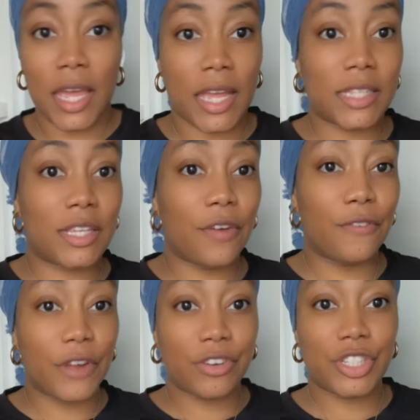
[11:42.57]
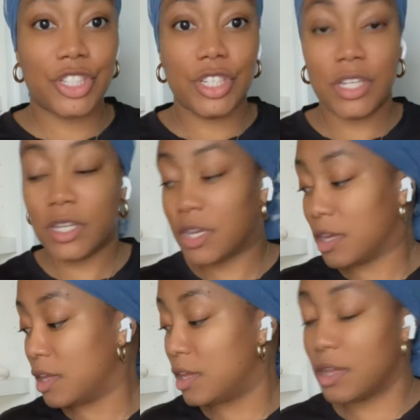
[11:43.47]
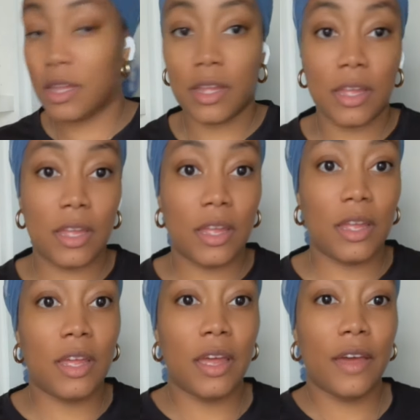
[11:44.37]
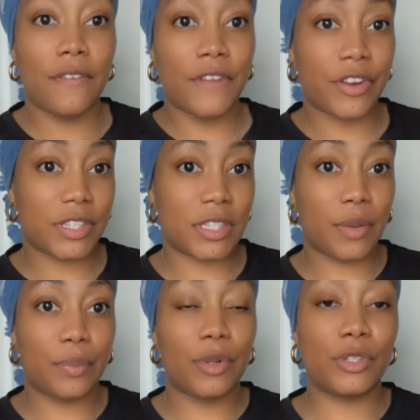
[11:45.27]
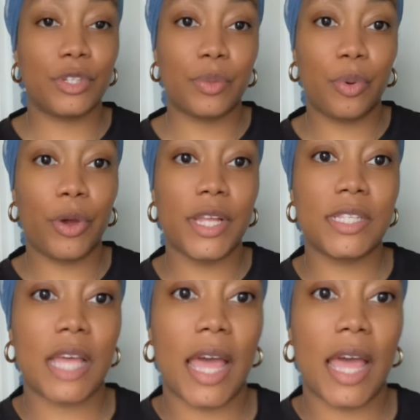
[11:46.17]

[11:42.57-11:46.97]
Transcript: It's very chic, very simple to the point,